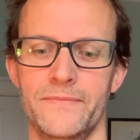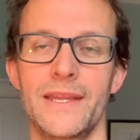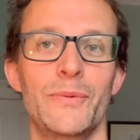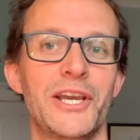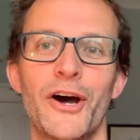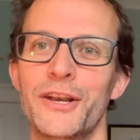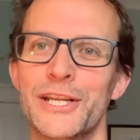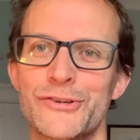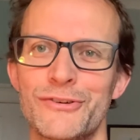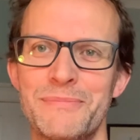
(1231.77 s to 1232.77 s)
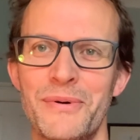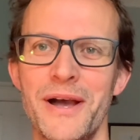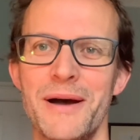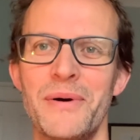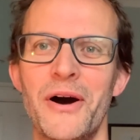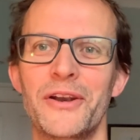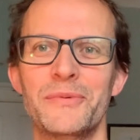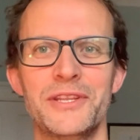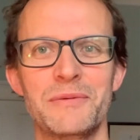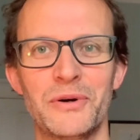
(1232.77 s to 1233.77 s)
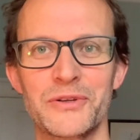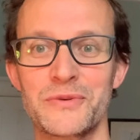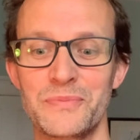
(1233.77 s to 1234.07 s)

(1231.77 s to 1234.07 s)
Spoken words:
Now, we can't literally partner with the Apostle